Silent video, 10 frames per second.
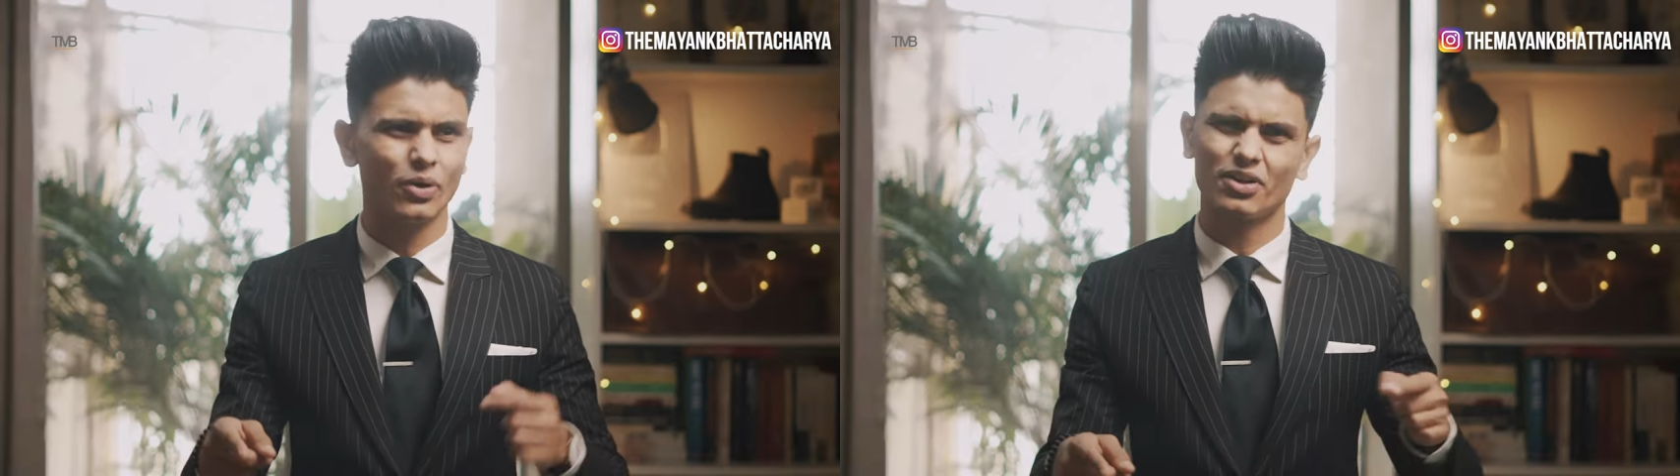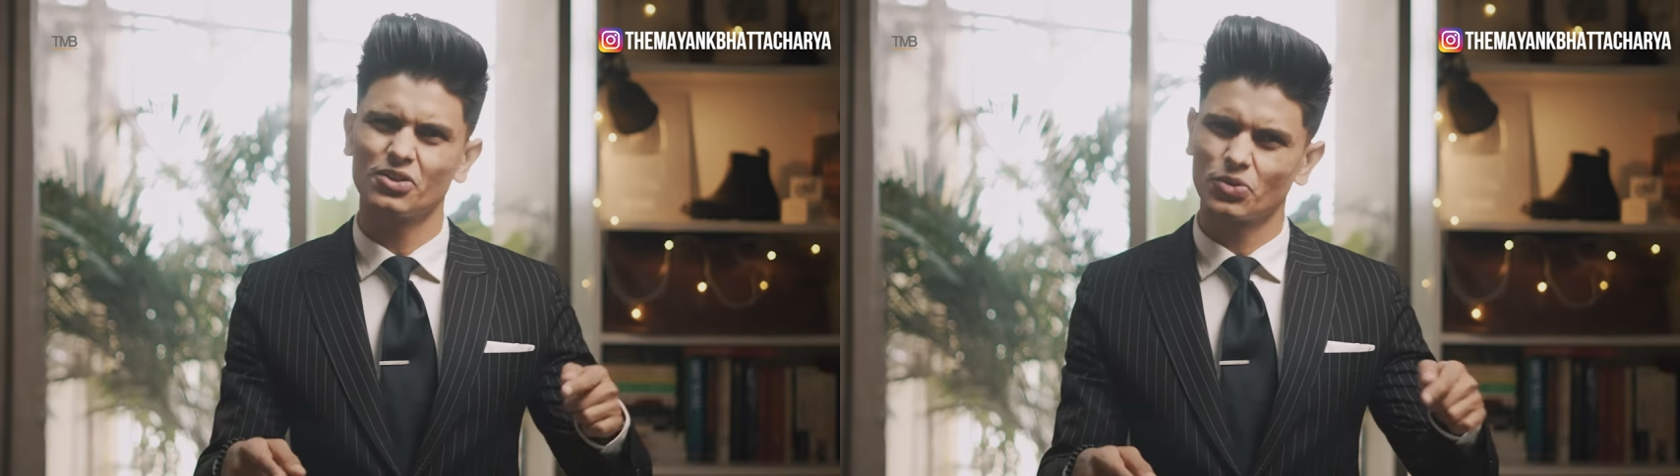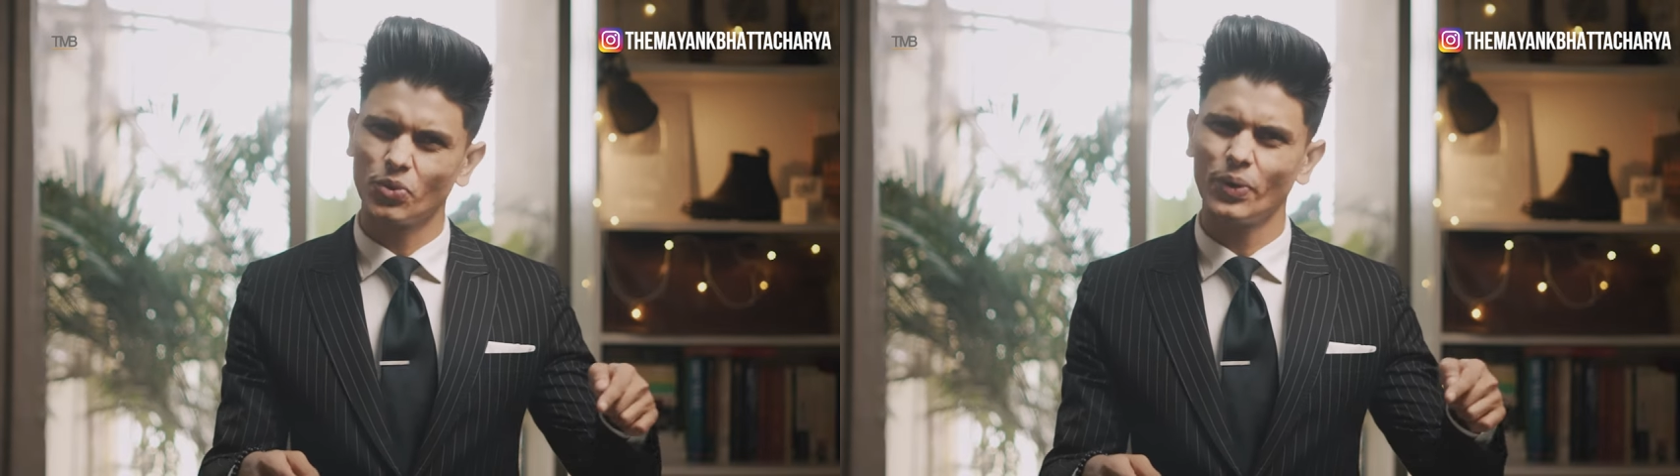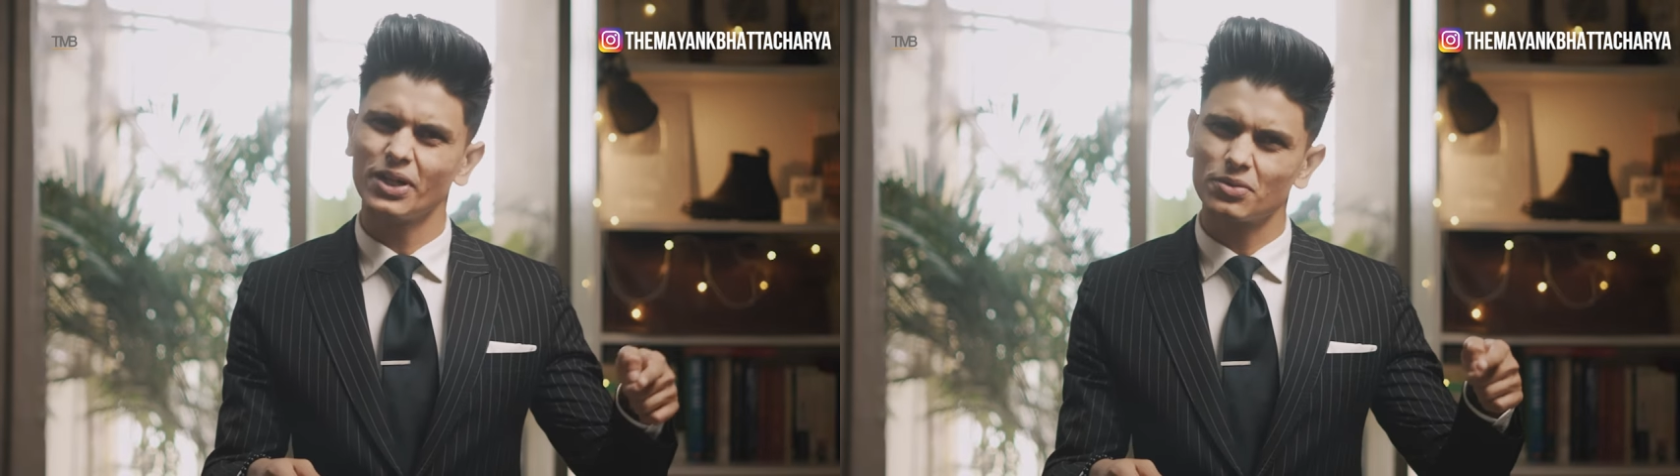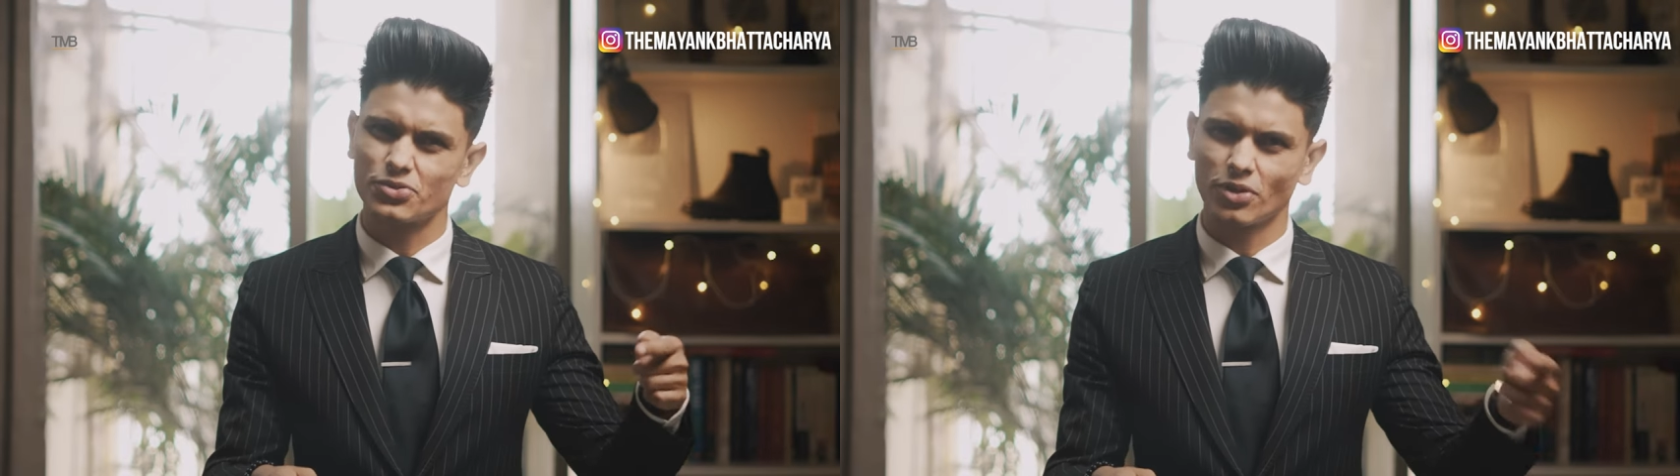aren't
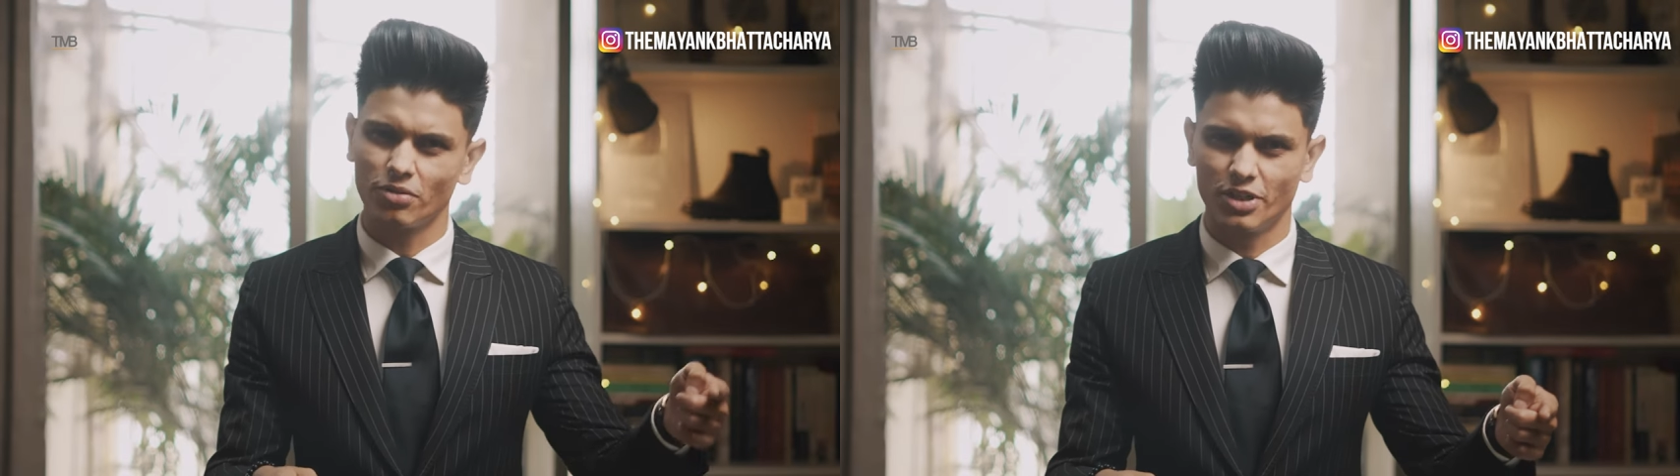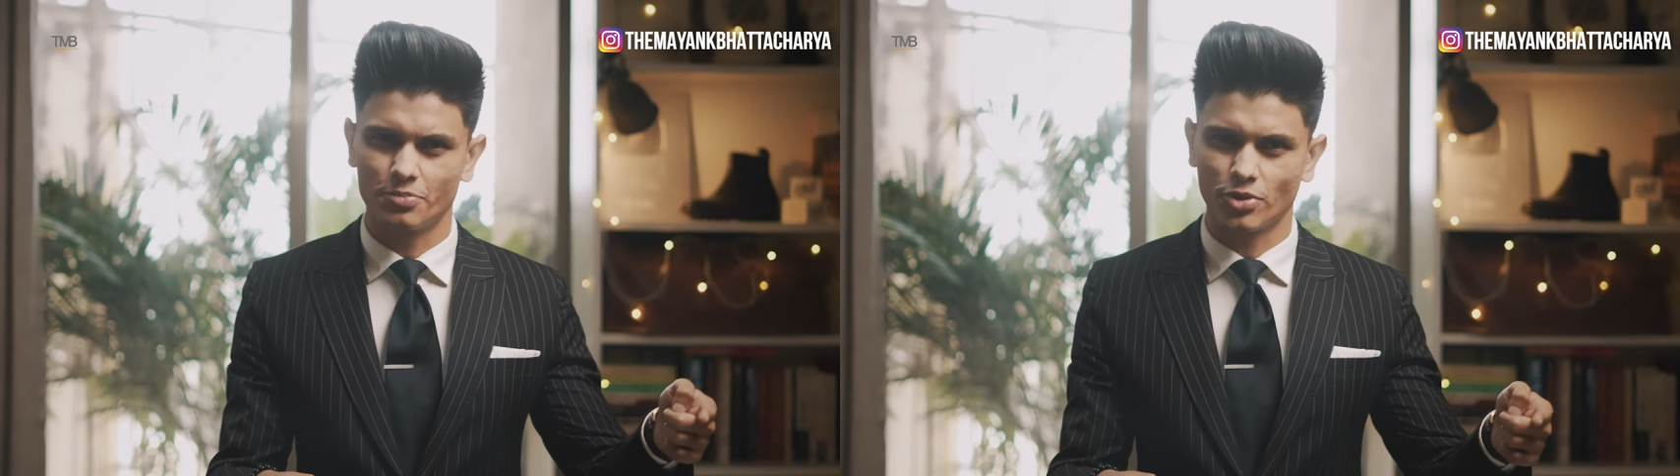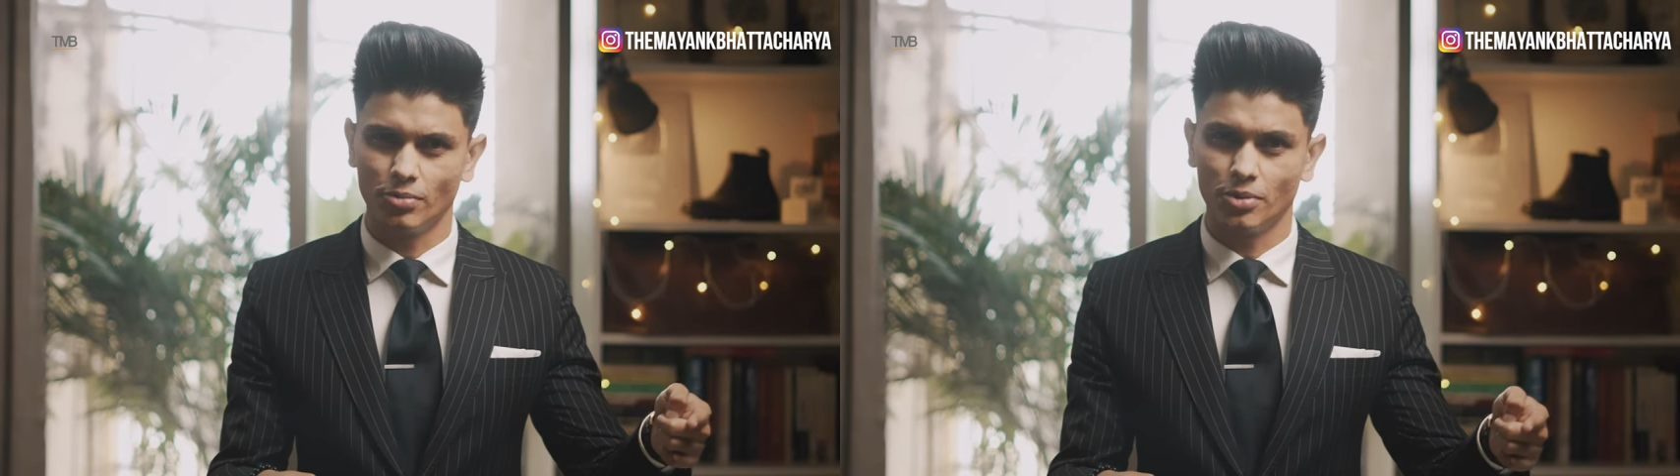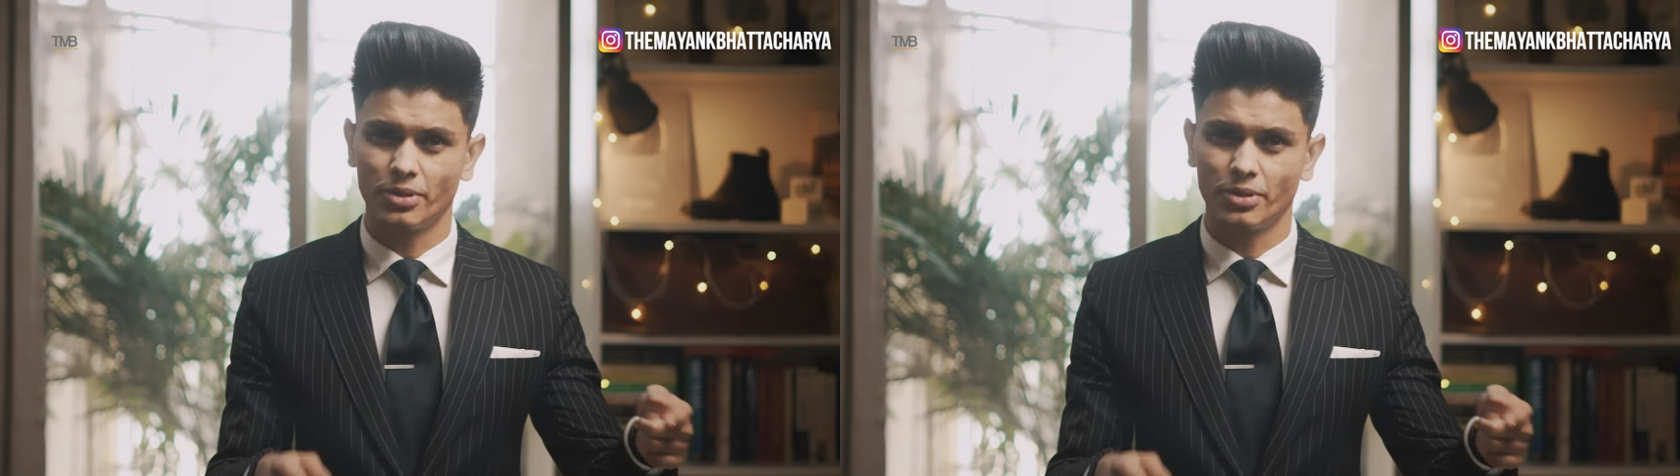going to solve any problem.